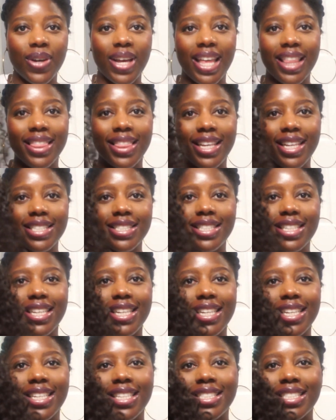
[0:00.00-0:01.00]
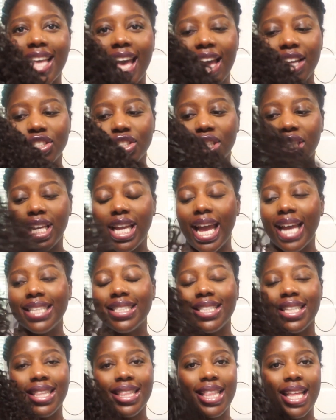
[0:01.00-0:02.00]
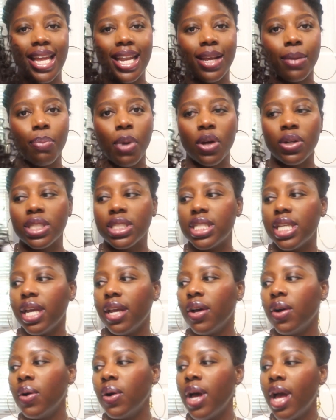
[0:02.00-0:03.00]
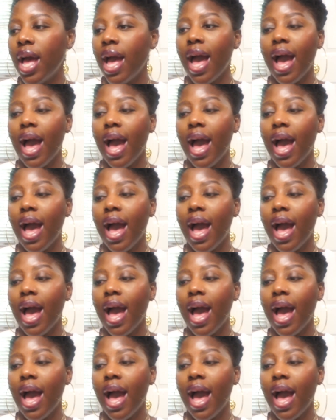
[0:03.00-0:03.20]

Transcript: and this is actually a synthetic ponytail.